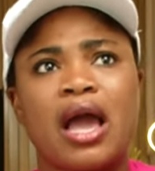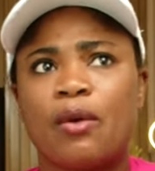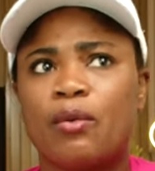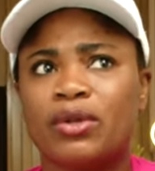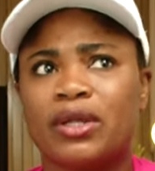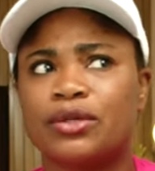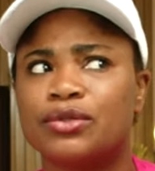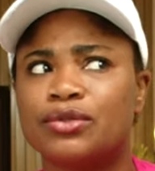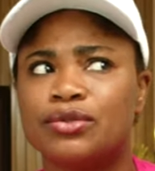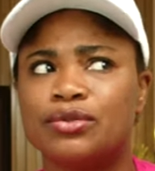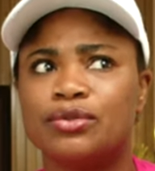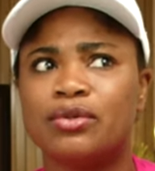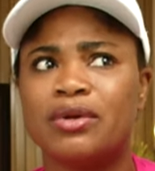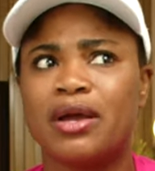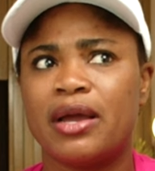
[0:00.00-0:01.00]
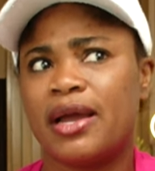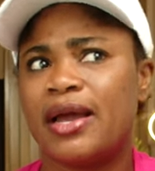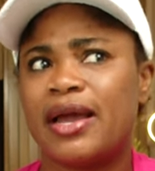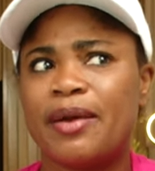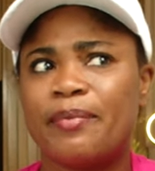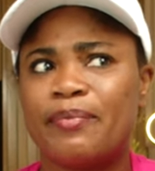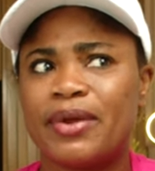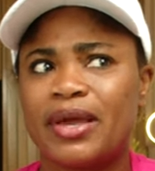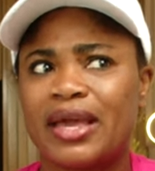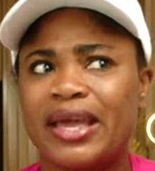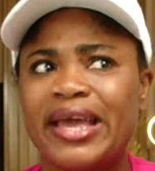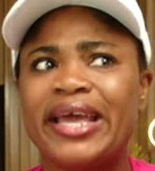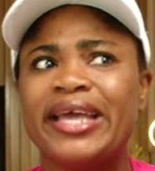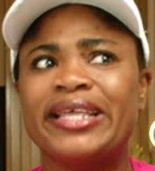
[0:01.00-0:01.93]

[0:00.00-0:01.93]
i wanted to do epic